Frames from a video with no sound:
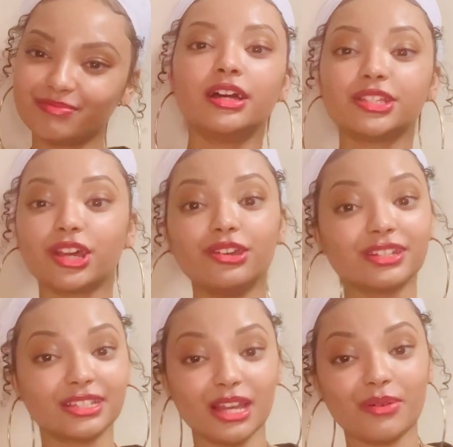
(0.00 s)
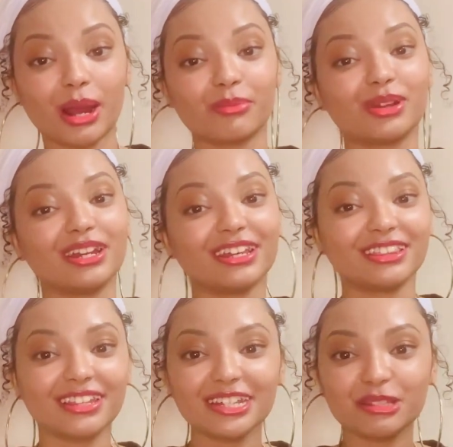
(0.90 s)
so you can see what I'm reading
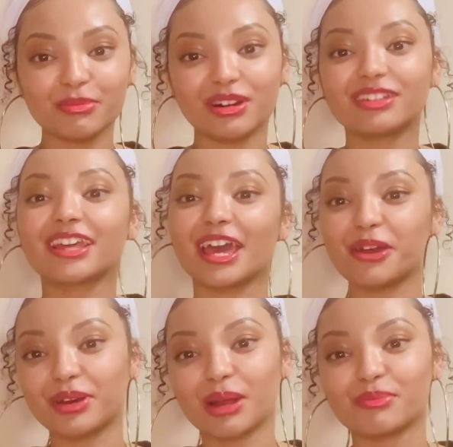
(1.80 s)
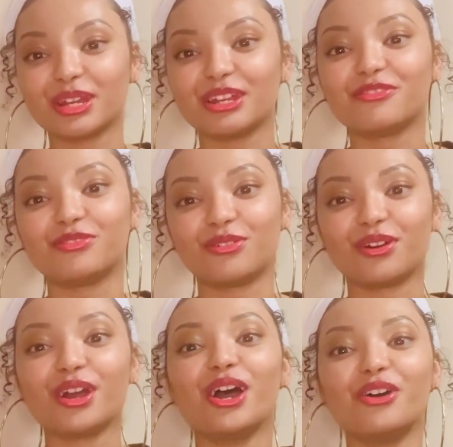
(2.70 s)
this month and what I'm reading for